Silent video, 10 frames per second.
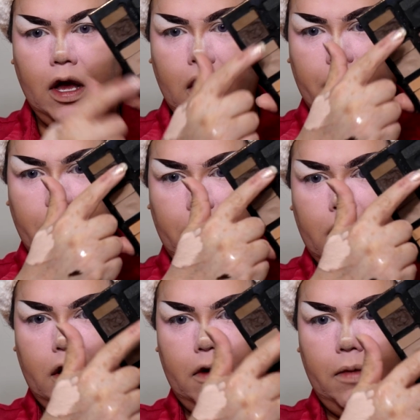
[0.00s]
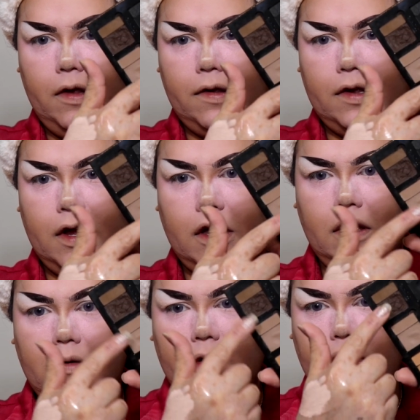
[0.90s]
Um, but we're going to be
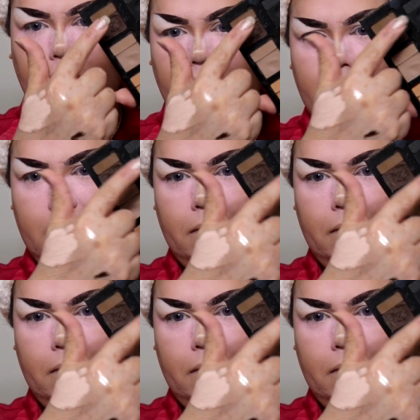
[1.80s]
sticking with like